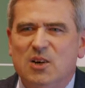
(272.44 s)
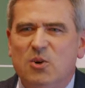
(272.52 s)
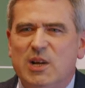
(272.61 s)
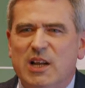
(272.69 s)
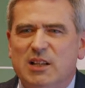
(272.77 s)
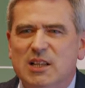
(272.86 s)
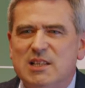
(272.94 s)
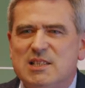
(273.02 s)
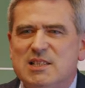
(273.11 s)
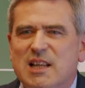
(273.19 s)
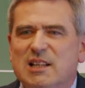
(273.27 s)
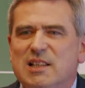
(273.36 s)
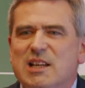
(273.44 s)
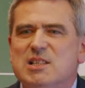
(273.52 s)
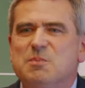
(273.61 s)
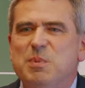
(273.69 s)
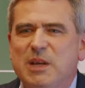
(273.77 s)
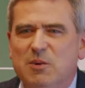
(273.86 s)
or at least not
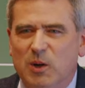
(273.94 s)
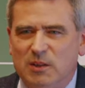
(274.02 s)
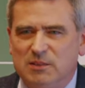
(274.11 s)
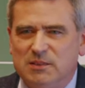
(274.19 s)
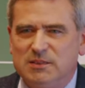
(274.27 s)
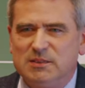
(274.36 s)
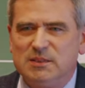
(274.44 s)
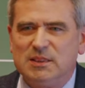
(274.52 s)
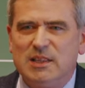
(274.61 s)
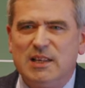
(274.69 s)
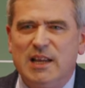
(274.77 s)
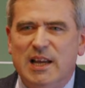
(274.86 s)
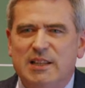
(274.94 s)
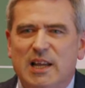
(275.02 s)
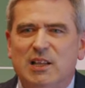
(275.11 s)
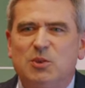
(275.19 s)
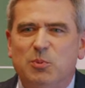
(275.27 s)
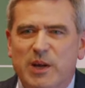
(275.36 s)
as big one, and
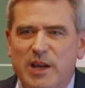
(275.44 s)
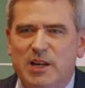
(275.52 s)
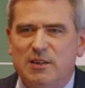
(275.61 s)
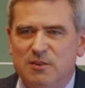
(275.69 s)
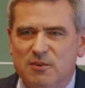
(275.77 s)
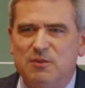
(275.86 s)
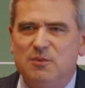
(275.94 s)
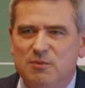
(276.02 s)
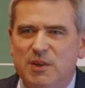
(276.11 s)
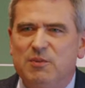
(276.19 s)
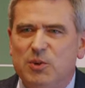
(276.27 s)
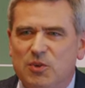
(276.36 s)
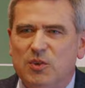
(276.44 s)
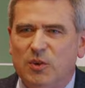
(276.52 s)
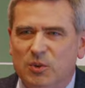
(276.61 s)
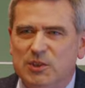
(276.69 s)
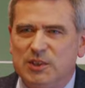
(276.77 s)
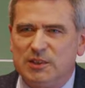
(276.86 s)
not where we would
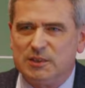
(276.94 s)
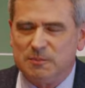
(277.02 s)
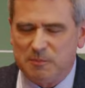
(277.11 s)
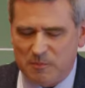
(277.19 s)
thought it.